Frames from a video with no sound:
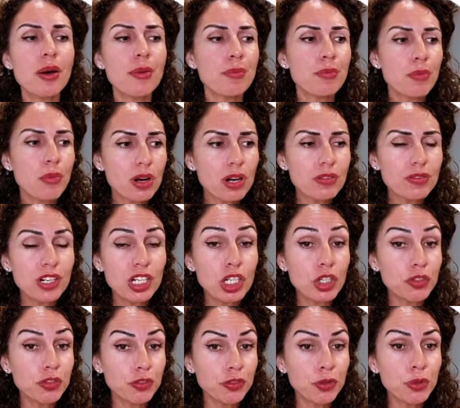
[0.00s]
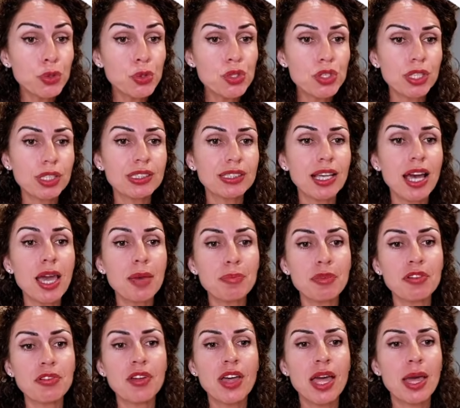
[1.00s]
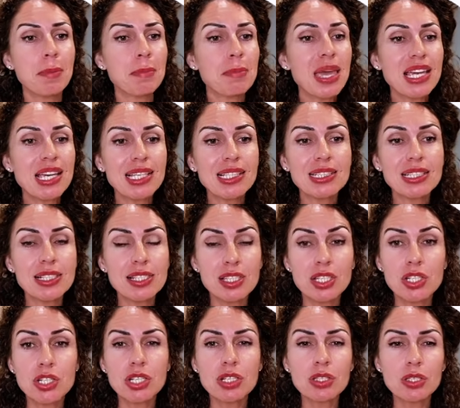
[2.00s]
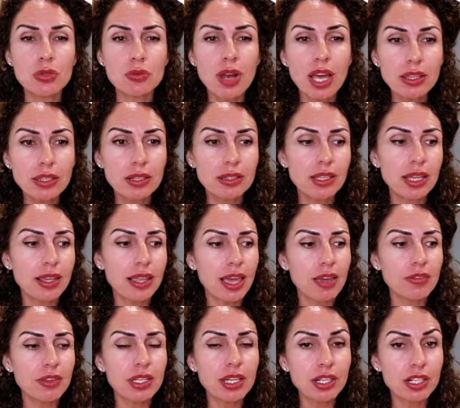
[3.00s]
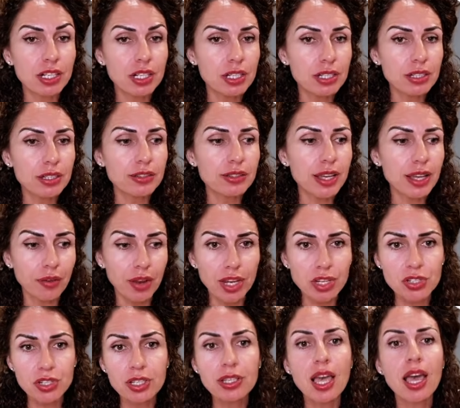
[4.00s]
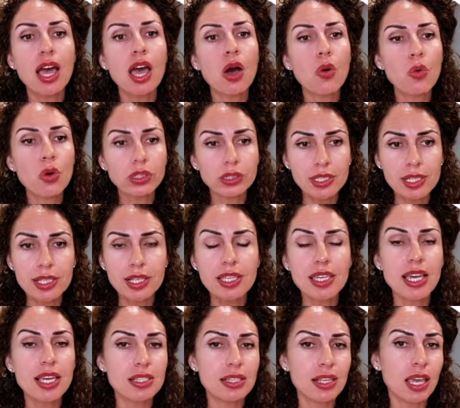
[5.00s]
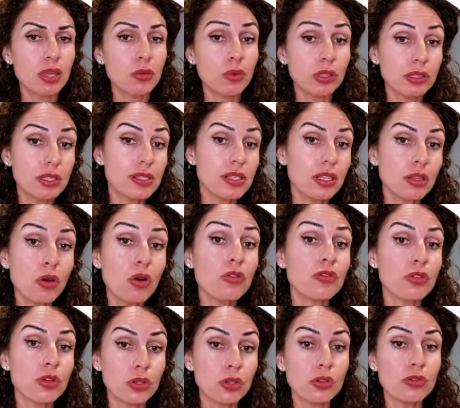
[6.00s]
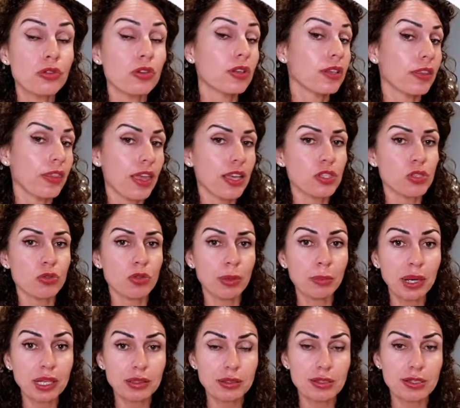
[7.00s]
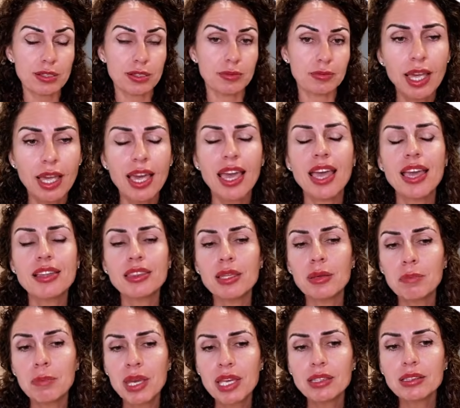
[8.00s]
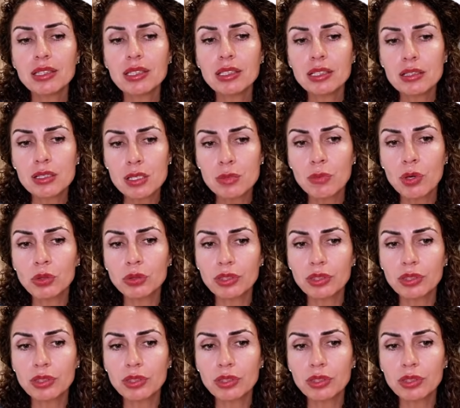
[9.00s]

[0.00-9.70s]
more of a confusion type of making decisions rather than having a clear direction, what is a yes and what is a no for you for the next 3 months. And the maintenance mode